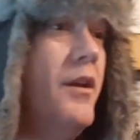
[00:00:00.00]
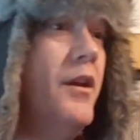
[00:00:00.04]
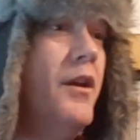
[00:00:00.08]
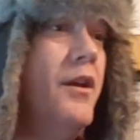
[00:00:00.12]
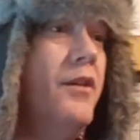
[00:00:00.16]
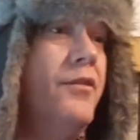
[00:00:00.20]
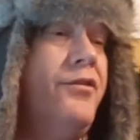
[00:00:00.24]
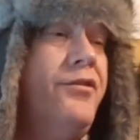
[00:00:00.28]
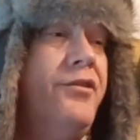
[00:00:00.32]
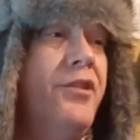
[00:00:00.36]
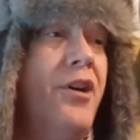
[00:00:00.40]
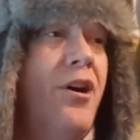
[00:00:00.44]

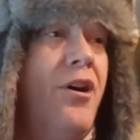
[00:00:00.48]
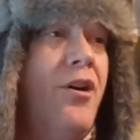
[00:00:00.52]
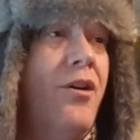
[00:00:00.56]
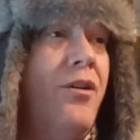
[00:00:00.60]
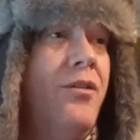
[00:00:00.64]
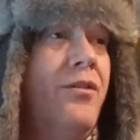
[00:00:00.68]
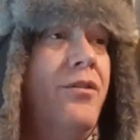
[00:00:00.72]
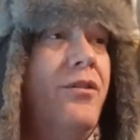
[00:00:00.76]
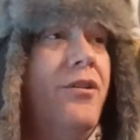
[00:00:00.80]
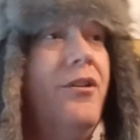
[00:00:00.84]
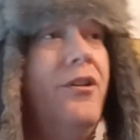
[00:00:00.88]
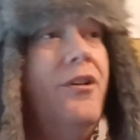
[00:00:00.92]

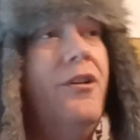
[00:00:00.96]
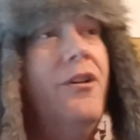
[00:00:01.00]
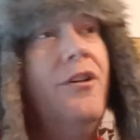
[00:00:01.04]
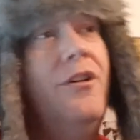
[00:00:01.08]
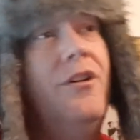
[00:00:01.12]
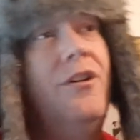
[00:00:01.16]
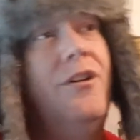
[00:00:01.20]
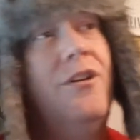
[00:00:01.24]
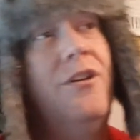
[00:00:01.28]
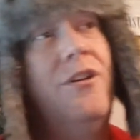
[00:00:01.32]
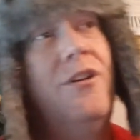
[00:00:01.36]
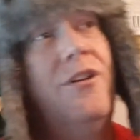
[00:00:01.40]
So
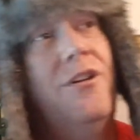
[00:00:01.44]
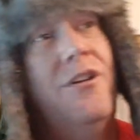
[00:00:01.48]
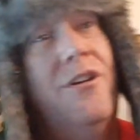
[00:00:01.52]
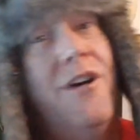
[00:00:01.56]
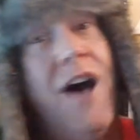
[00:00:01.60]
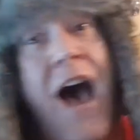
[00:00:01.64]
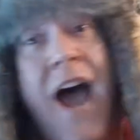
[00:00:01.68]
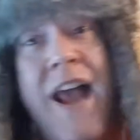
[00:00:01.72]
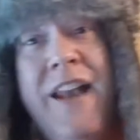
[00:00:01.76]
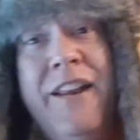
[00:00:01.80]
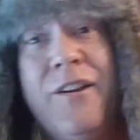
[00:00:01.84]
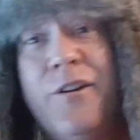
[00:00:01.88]

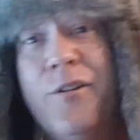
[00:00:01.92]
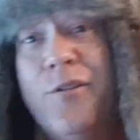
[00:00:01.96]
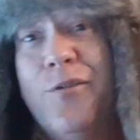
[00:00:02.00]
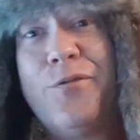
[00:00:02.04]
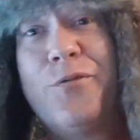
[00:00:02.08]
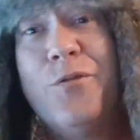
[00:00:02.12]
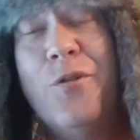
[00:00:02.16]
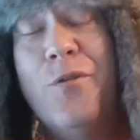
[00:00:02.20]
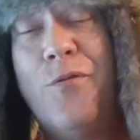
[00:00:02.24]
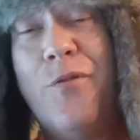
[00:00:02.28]
I didn't go to school